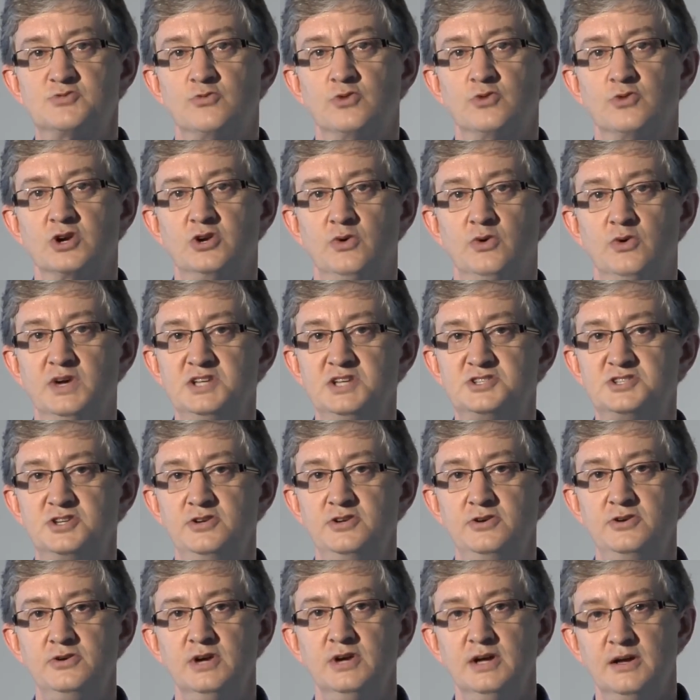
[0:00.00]
we're going
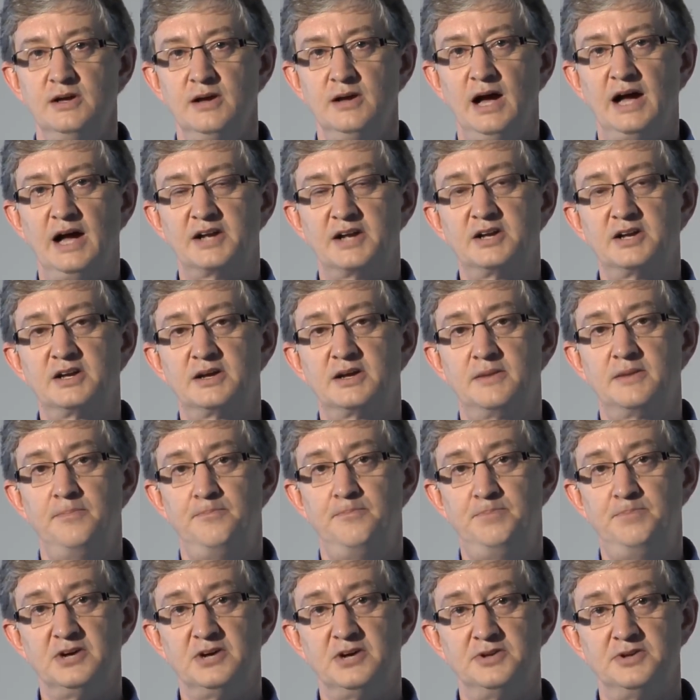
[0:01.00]
to
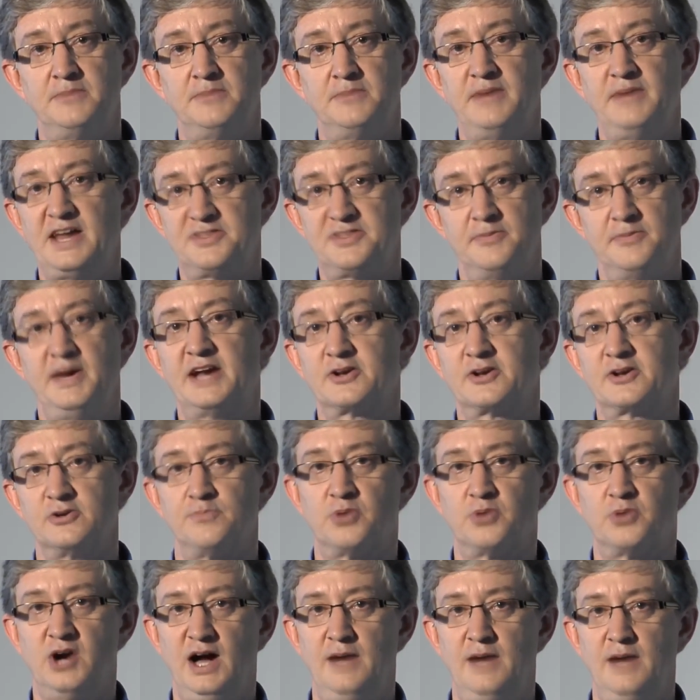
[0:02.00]
build a mathematical
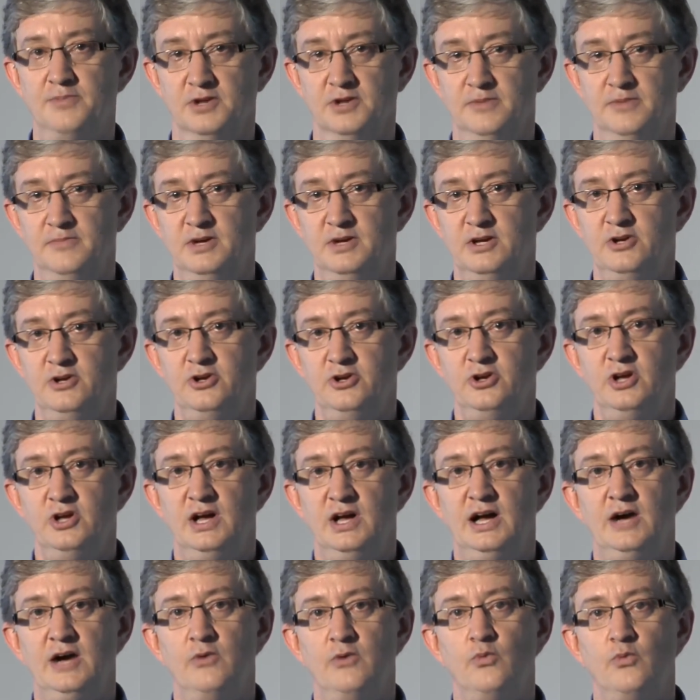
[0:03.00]
problem
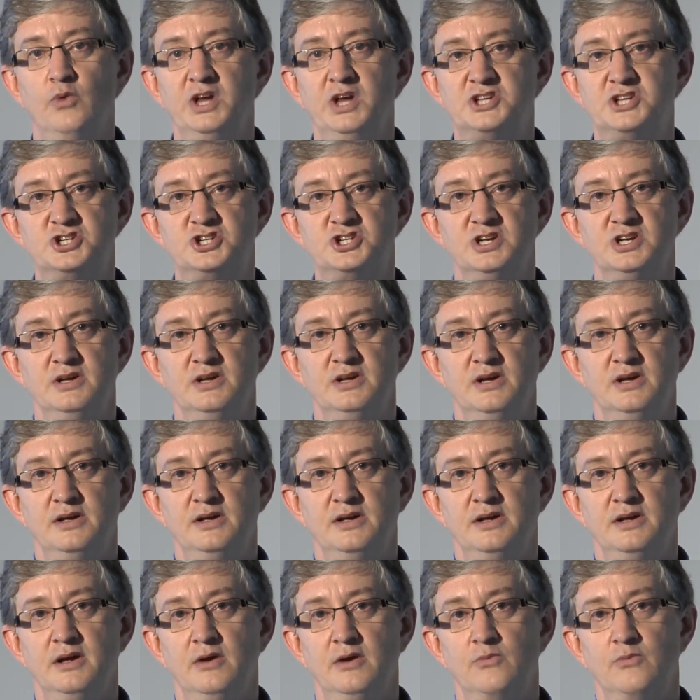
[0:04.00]
which
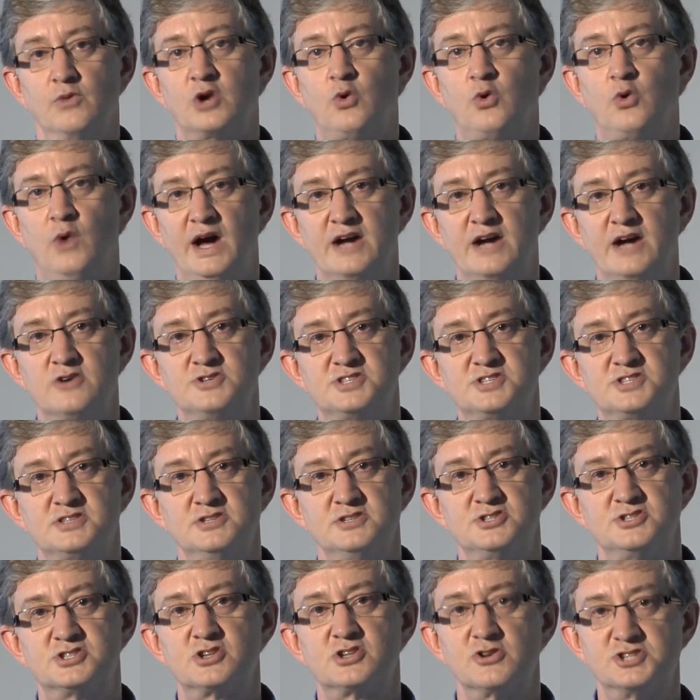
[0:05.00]
requires
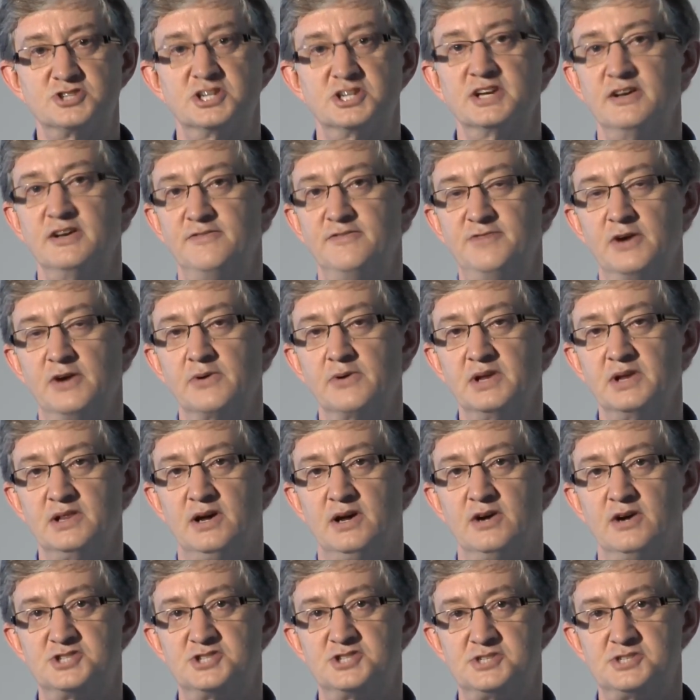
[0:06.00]
searching a very
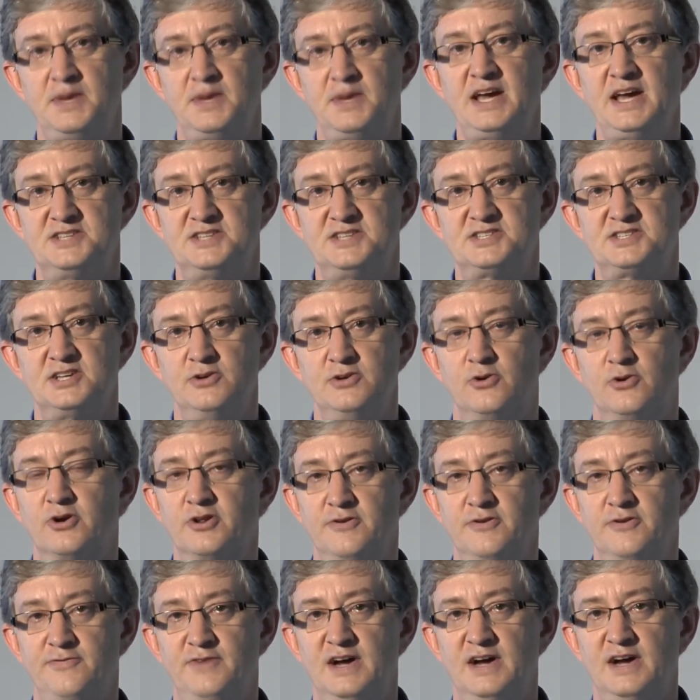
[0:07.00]
large space in order
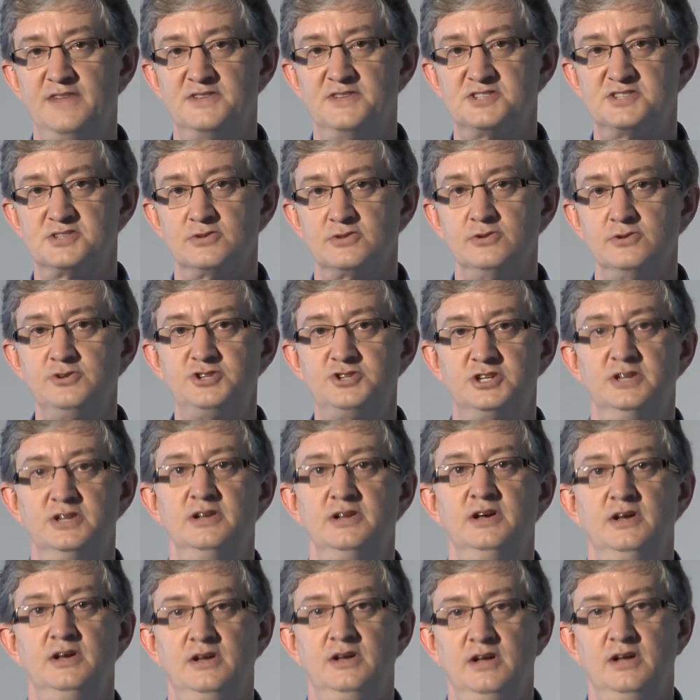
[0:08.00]
to find the solution,
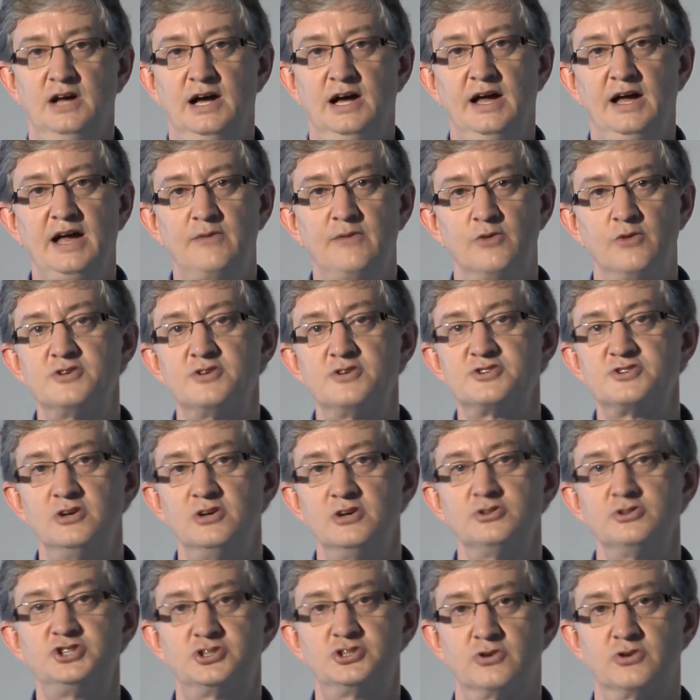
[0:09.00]
and where there's
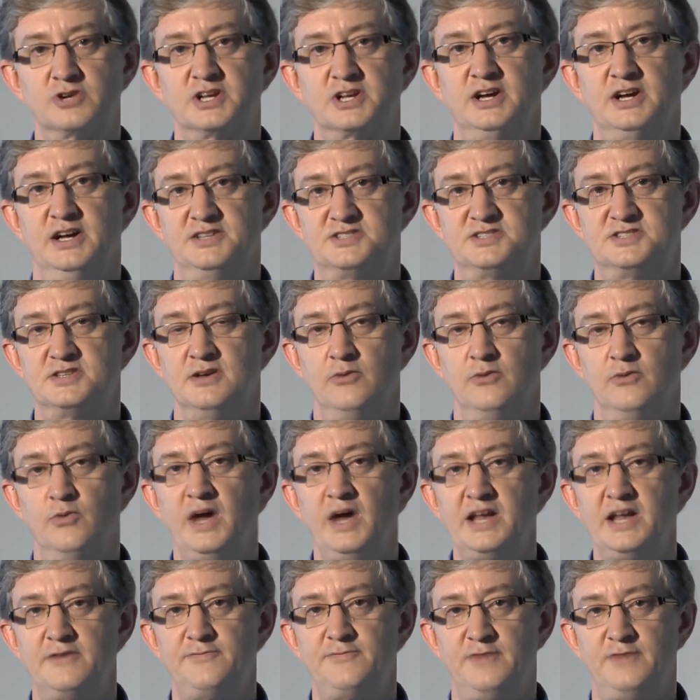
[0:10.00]
no shortcuts, a
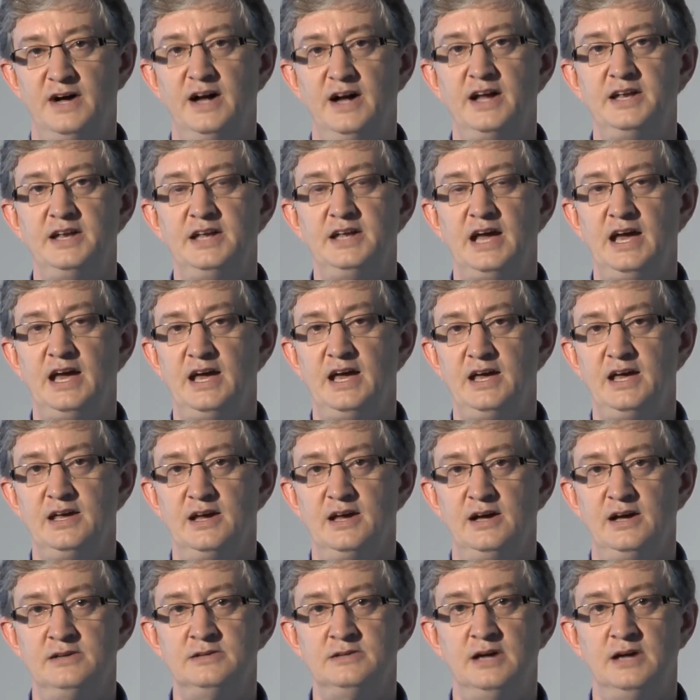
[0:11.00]
way to find
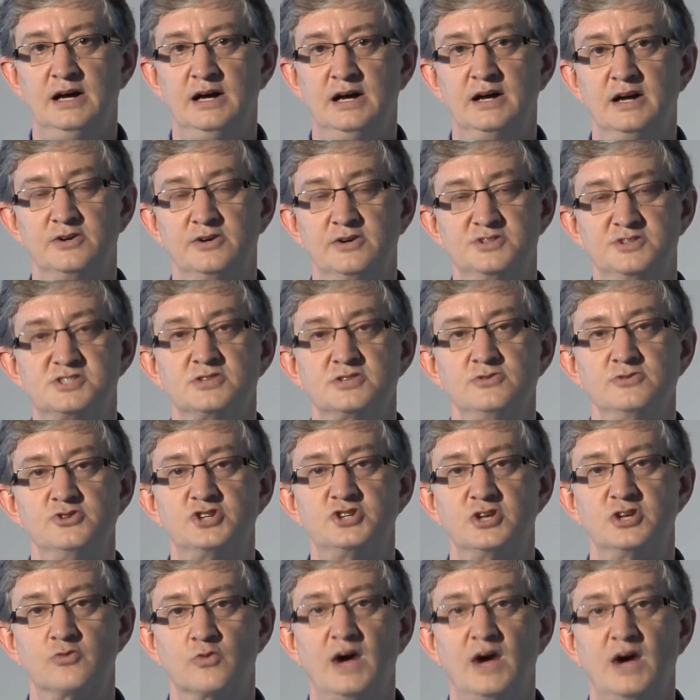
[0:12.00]
a good
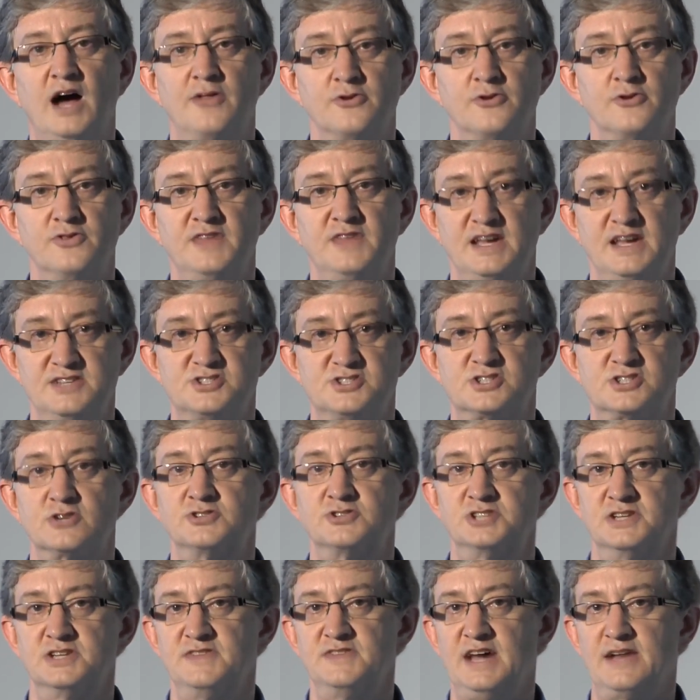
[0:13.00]
solution other than
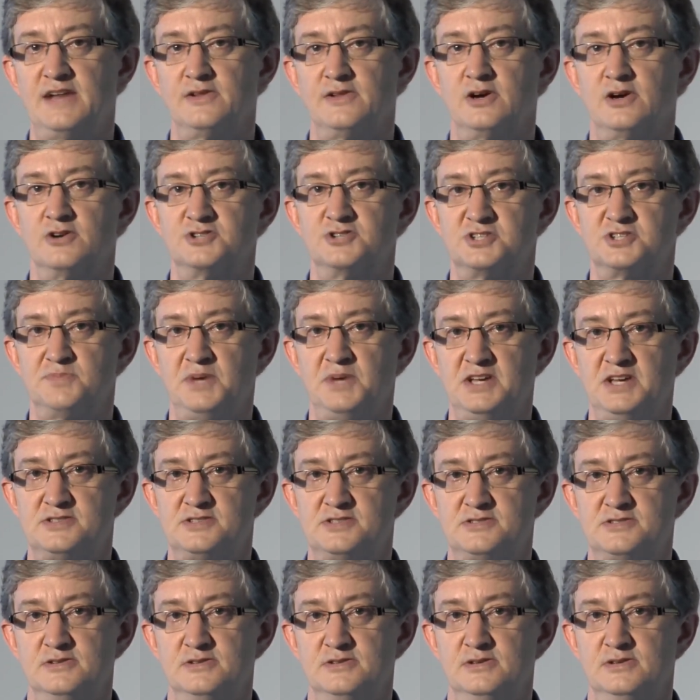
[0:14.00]
searching that large
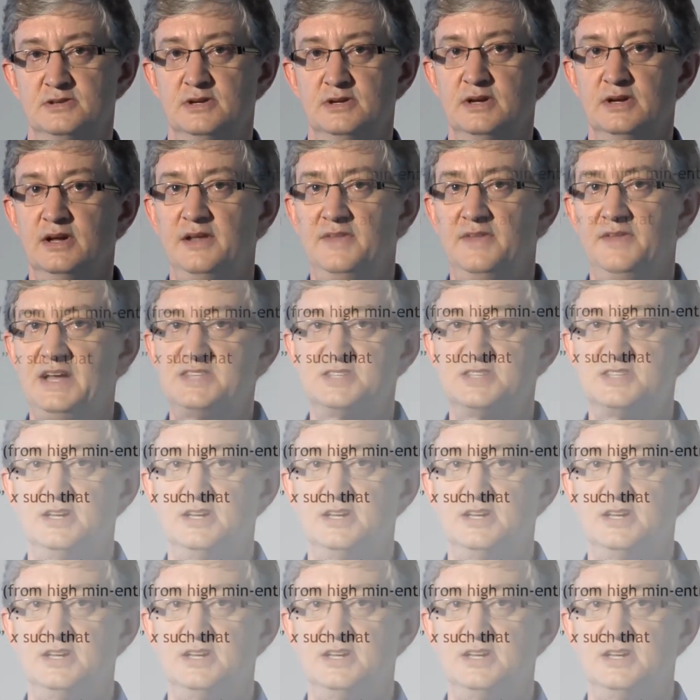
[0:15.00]
space. That's